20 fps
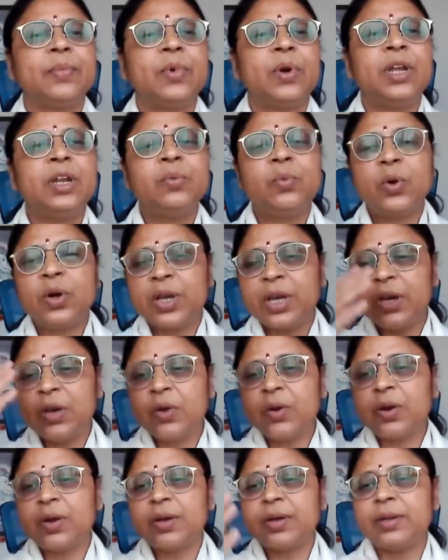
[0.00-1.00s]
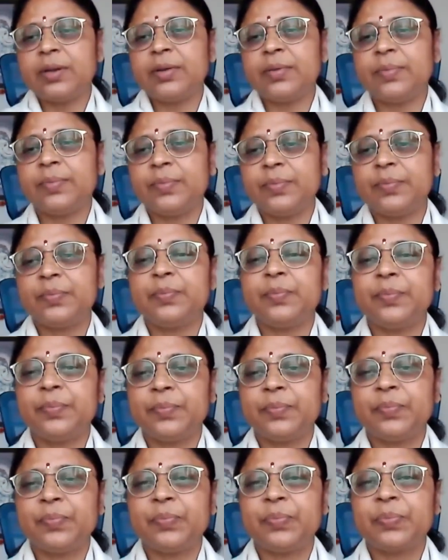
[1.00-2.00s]
invoking God,
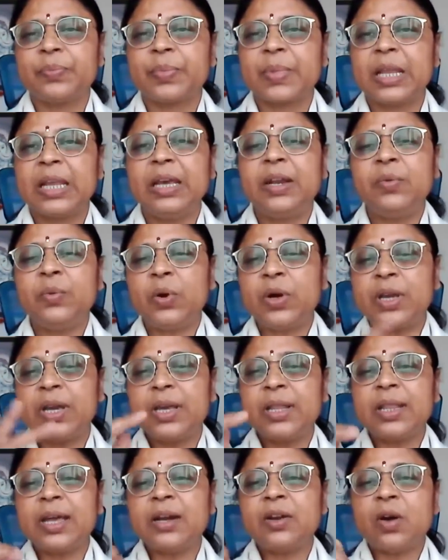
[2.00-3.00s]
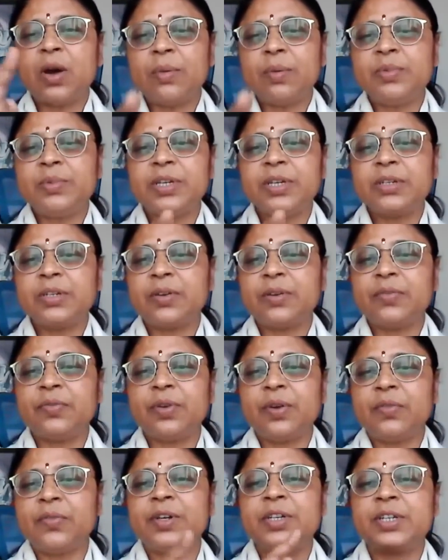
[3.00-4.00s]
invoking that object of your
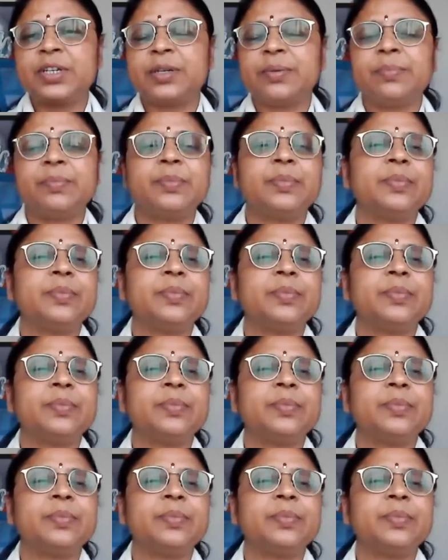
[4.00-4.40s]
worship.